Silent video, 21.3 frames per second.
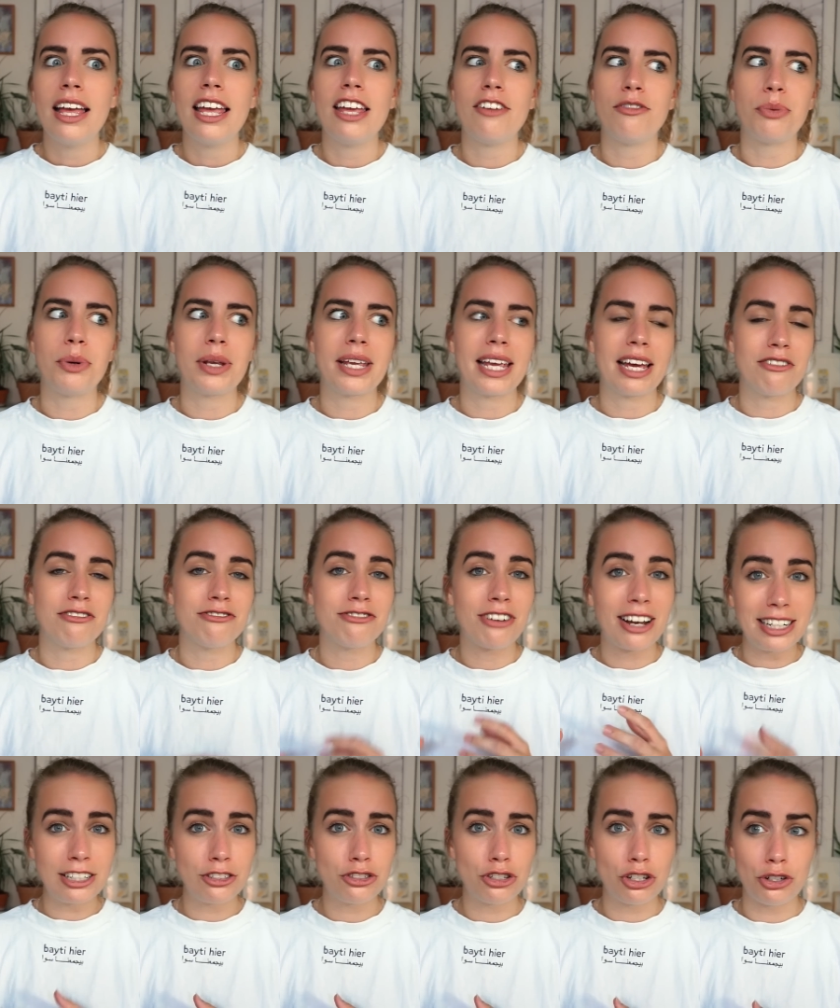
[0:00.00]
If we can
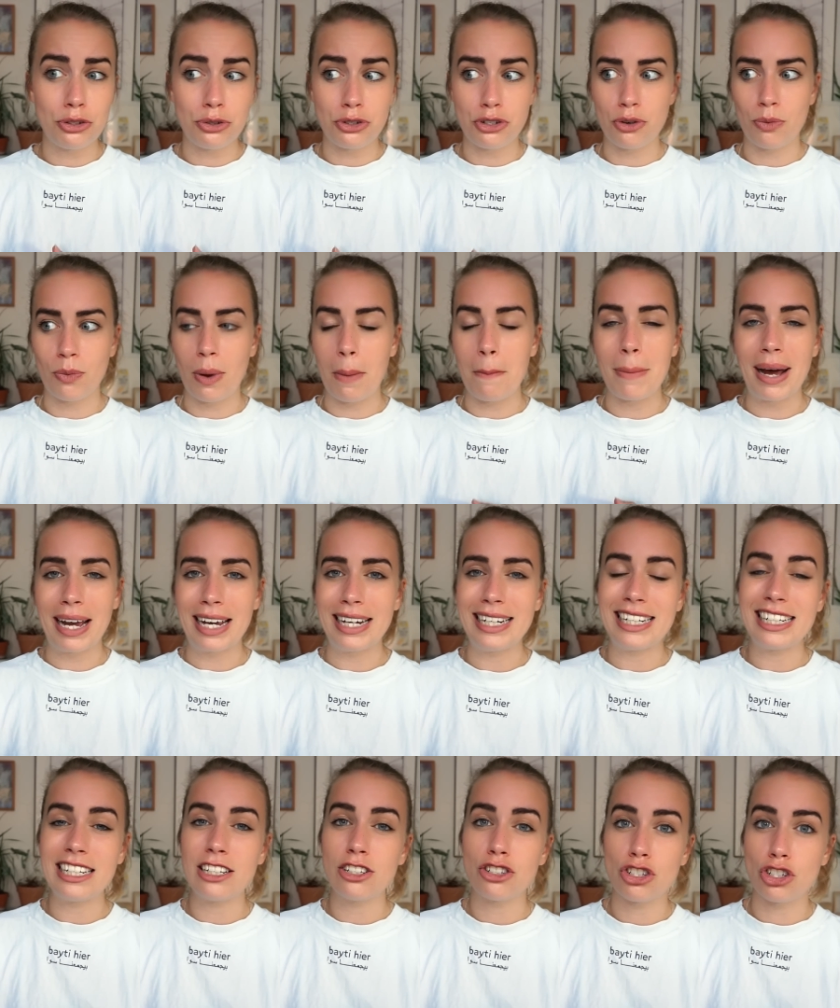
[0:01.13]
find a solution where
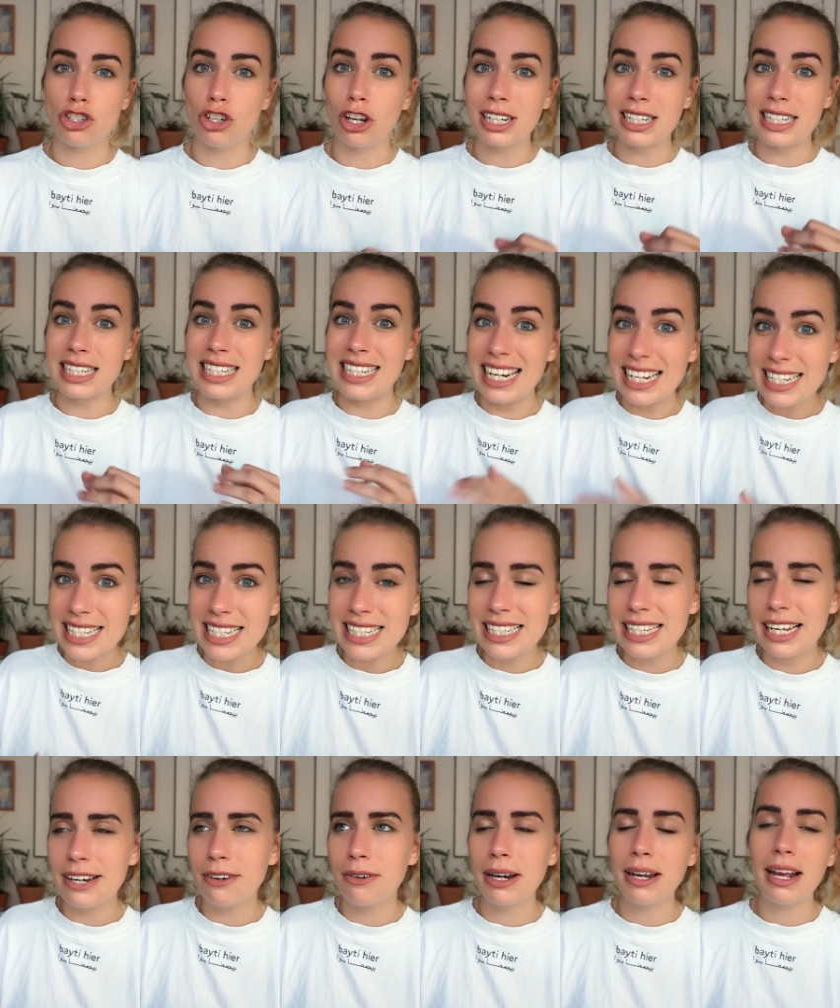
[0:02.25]
mining is not
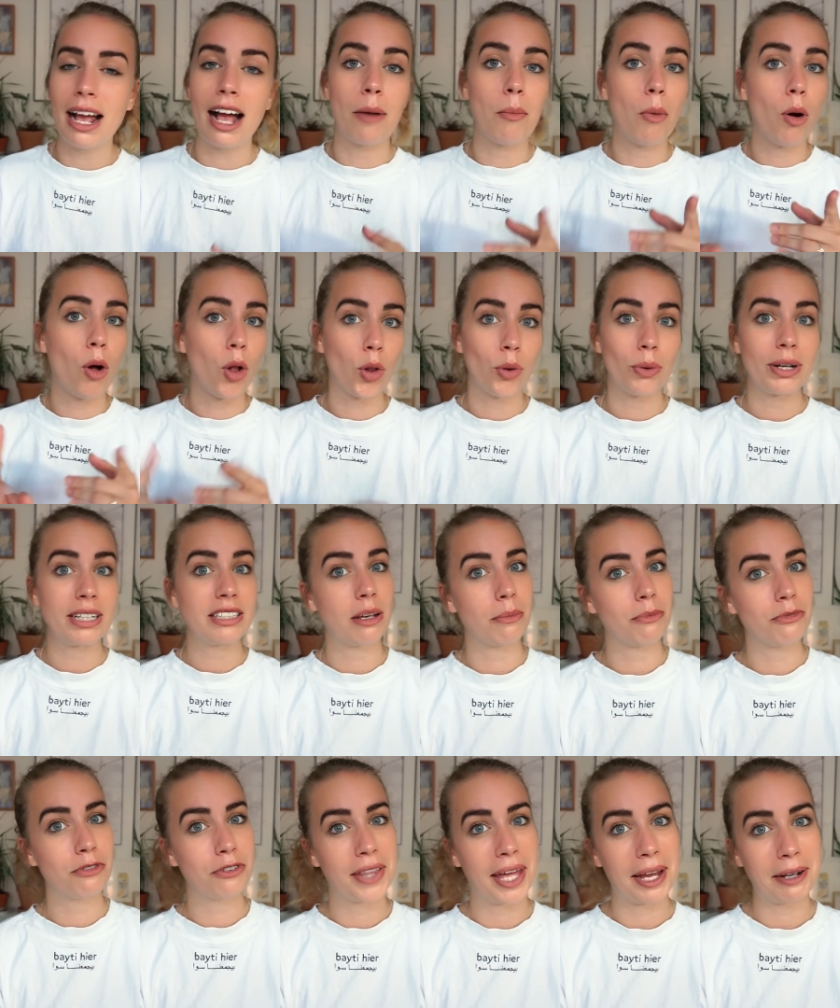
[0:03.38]
necessary, I'm always
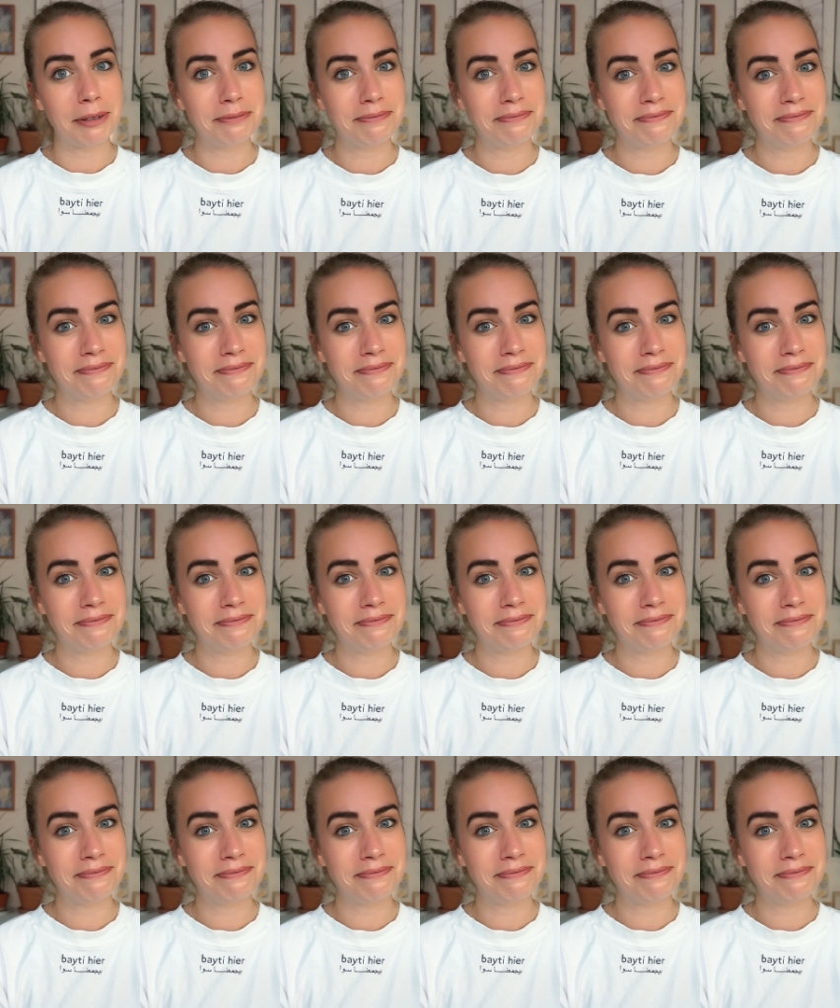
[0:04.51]
up for that.